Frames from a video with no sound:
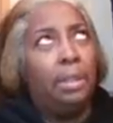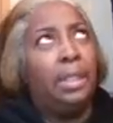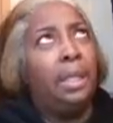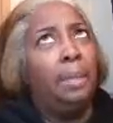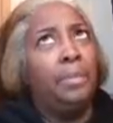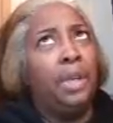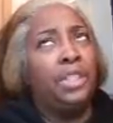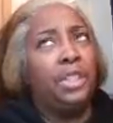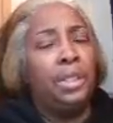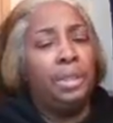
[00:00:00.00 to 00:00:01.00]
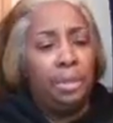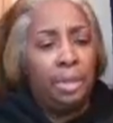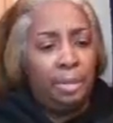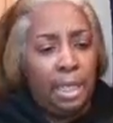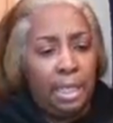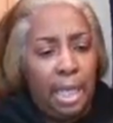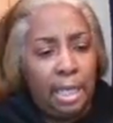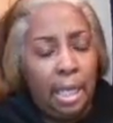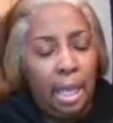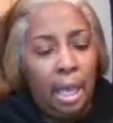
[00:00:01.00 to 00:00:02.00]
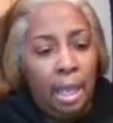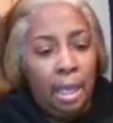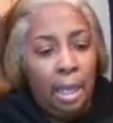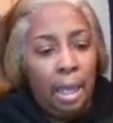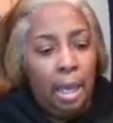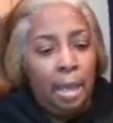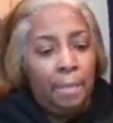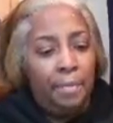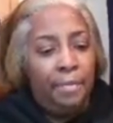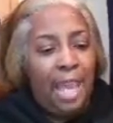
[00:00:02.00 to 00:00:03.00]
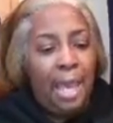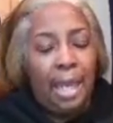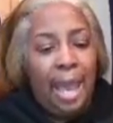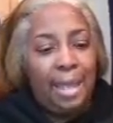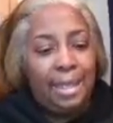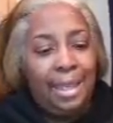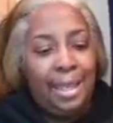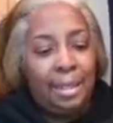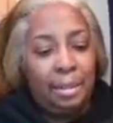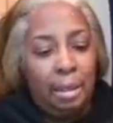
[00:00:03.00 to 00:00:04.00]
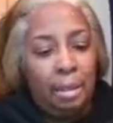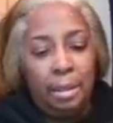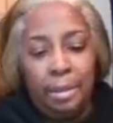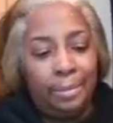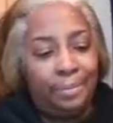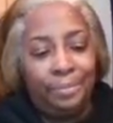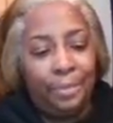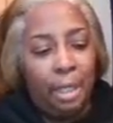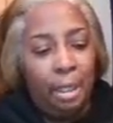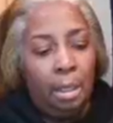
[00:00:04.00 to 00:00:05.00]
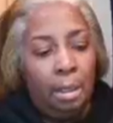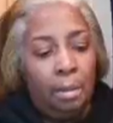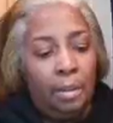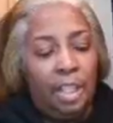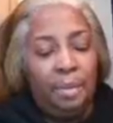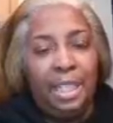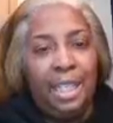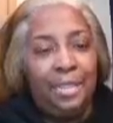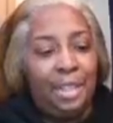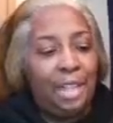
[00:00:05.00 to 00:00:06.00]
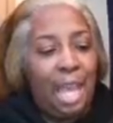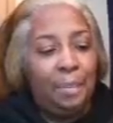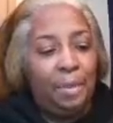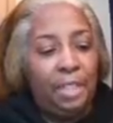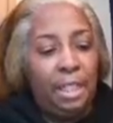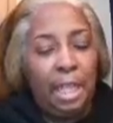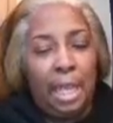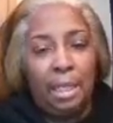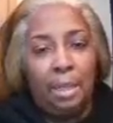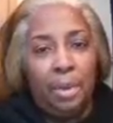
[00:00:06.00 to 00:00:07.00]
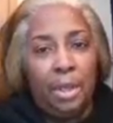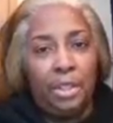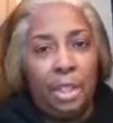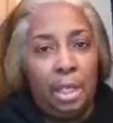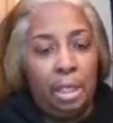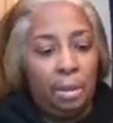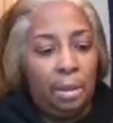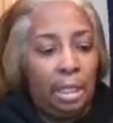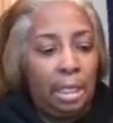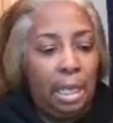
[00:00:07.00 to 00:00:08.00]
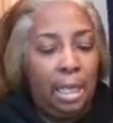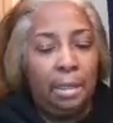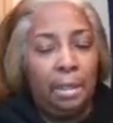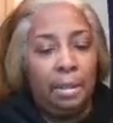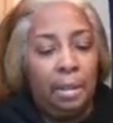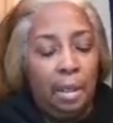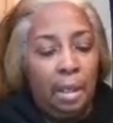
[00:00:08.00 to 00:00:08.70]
or something like that, that I can't seem to get the type of detangling brush here in Canada,